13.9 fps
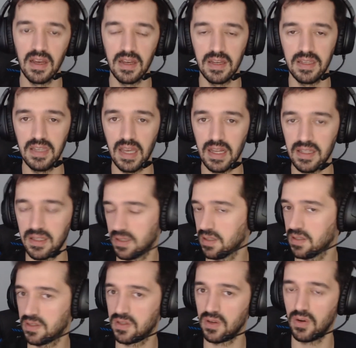yet.
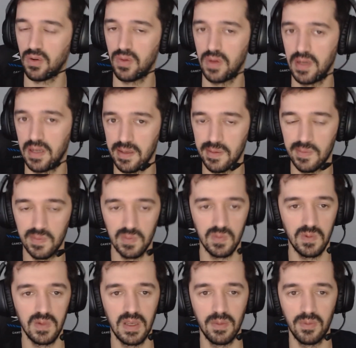So
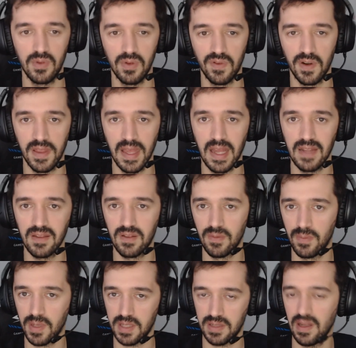keep tuned for that.
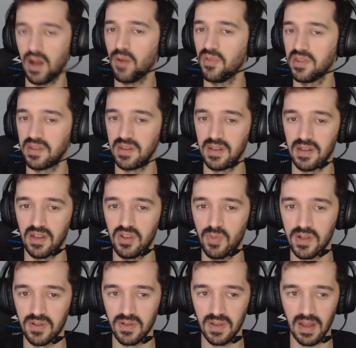But obviously, in
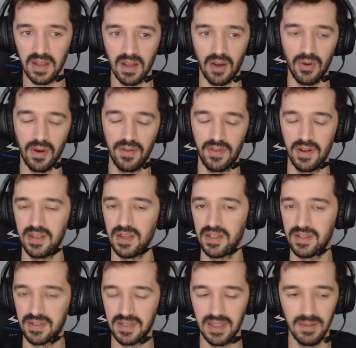response to that, however, it
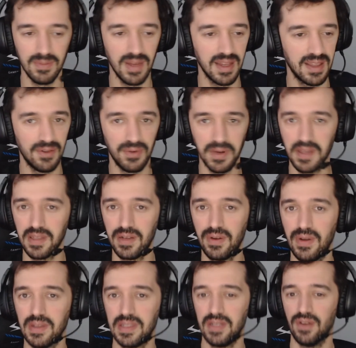does seem like they're really,
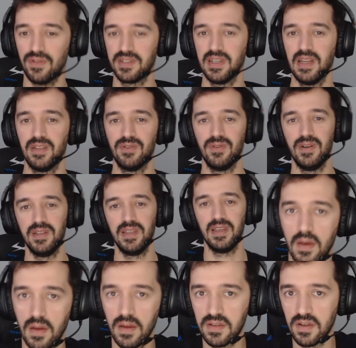really
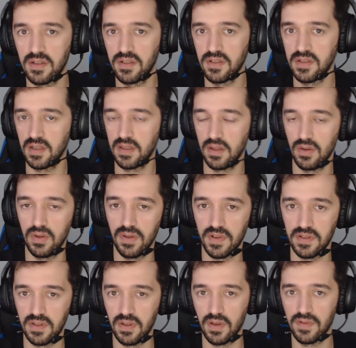oversaturating it. Researchers at the
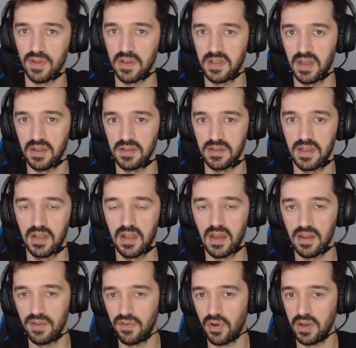University of Los Angeles in
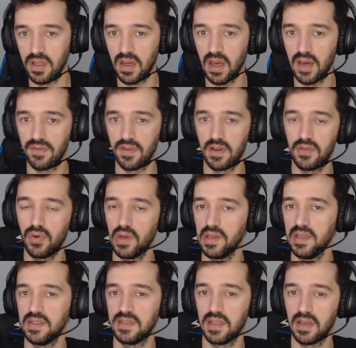California have
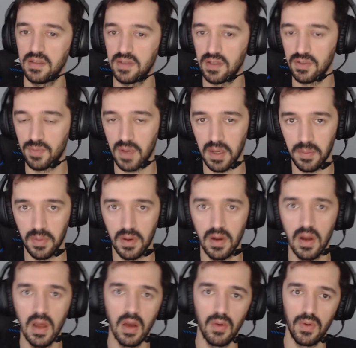released a research paper
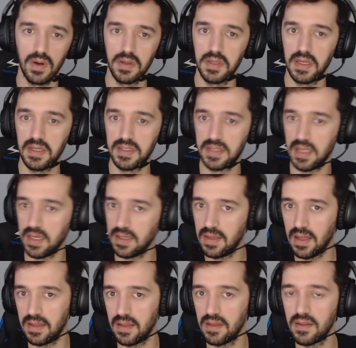where they state
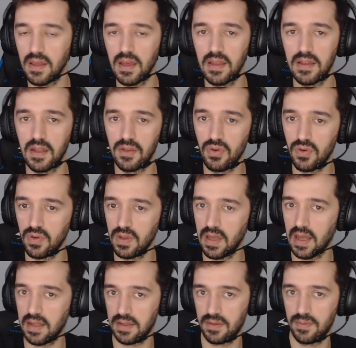that they think that you could
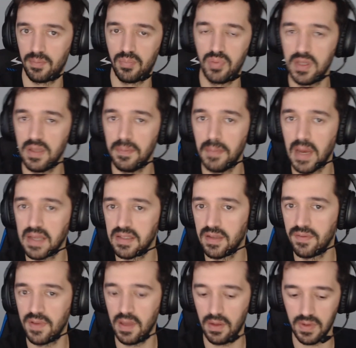get pretty
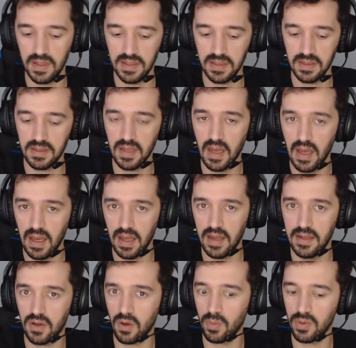massive increases in
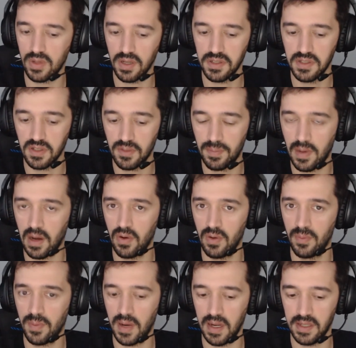the computational power
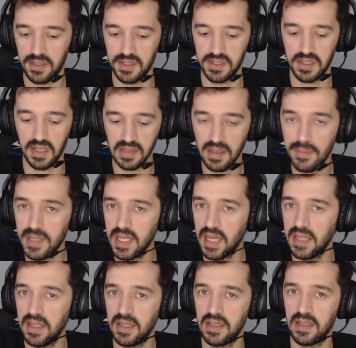by just
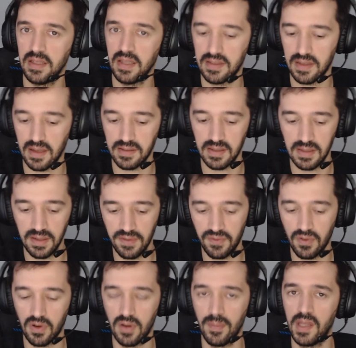eliminating the necessity
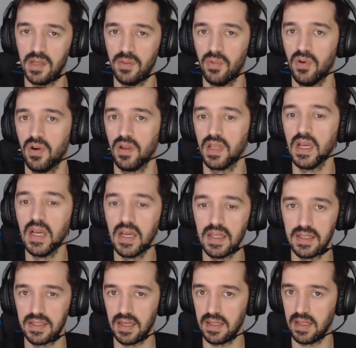for a motherboard.
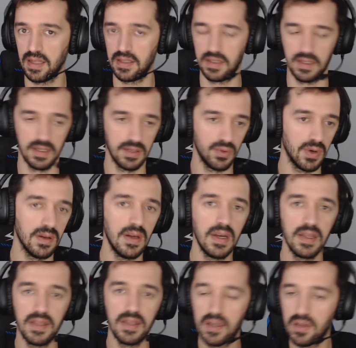They say that, well,
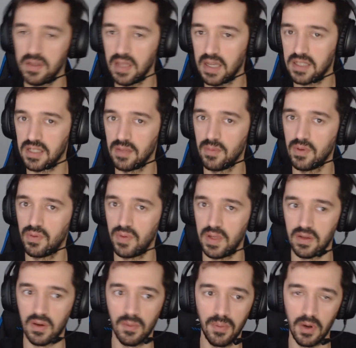the connection between
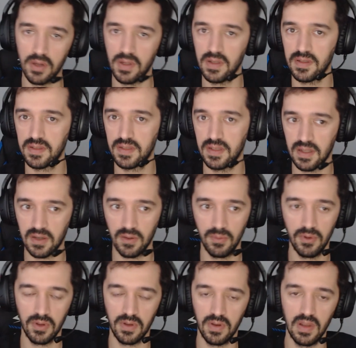components in the
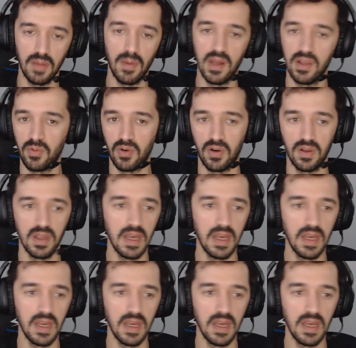computer in a motherboard